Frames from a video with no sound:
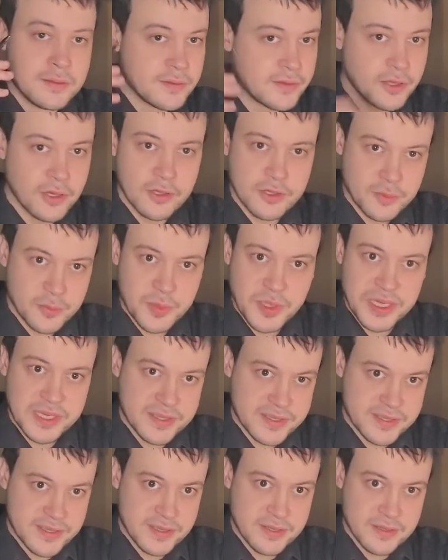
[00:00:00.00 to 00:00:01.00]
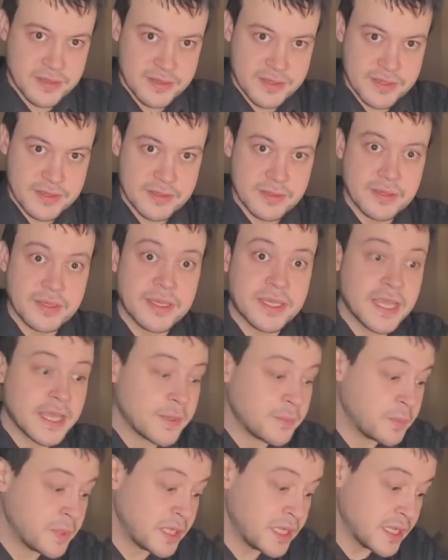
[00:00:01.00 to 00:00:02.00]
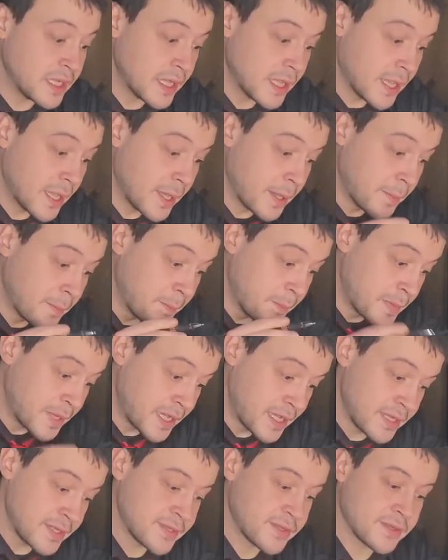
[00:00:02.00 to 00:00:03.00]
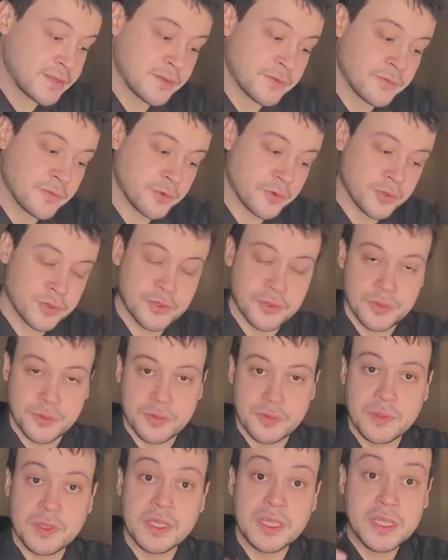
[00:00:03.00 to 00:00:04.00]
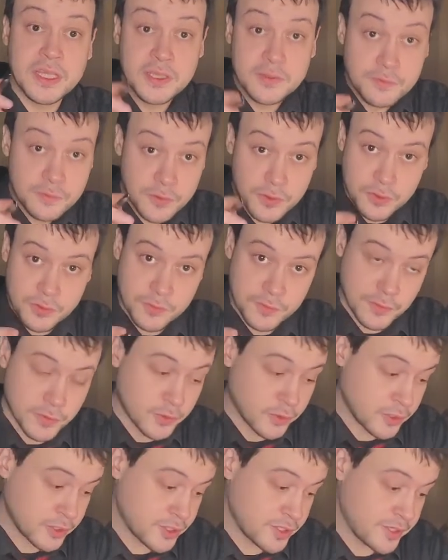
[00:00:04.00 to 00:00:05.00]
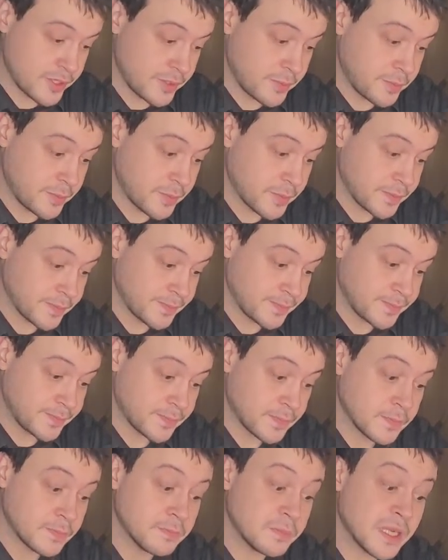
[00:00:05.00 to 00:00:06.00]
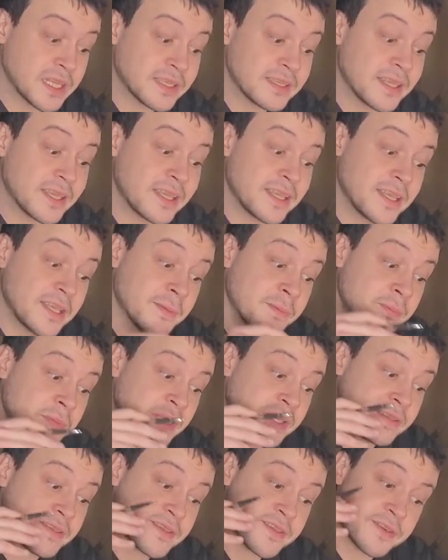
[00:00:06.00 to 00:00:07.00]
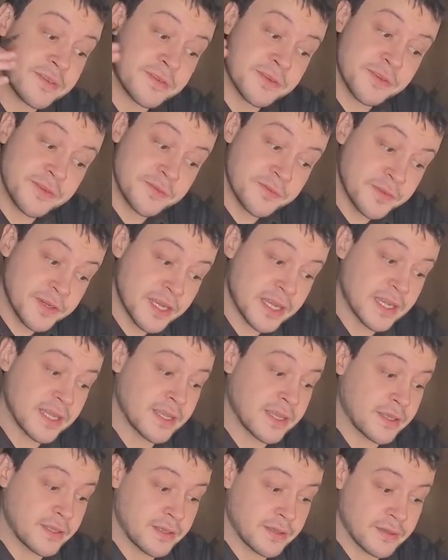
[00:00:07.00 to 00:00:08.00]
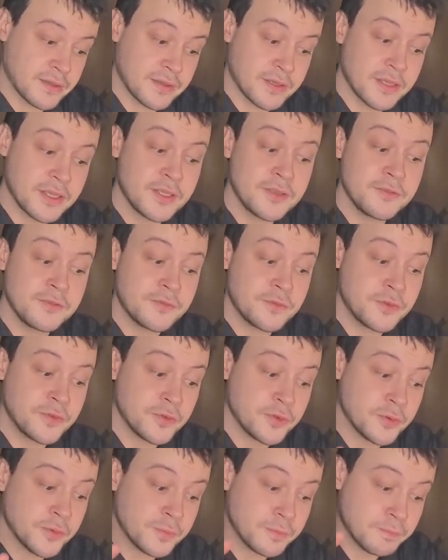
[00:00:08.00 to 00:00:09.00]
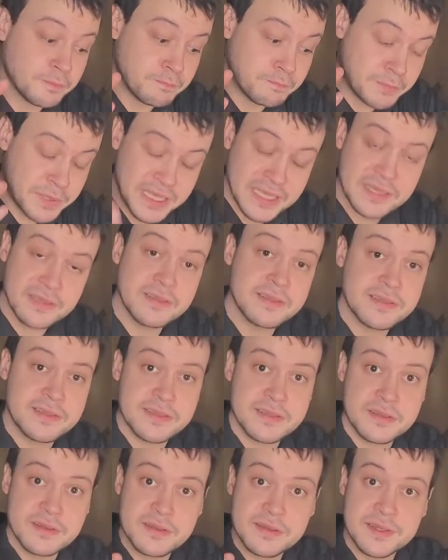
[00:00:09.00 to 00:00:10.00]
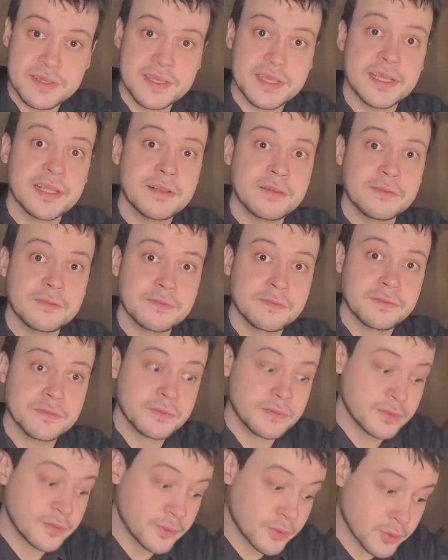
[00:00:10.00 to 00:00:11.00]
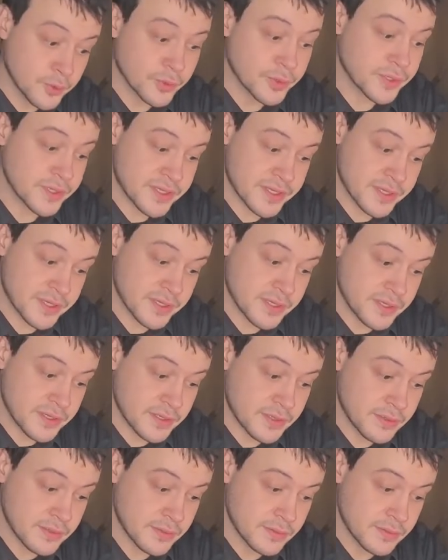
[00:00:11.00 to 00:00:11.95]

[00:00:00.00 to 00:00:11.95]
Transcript: Thought patterns can be amazing for you if you forge them, but they can be terrifying if you build self-courses.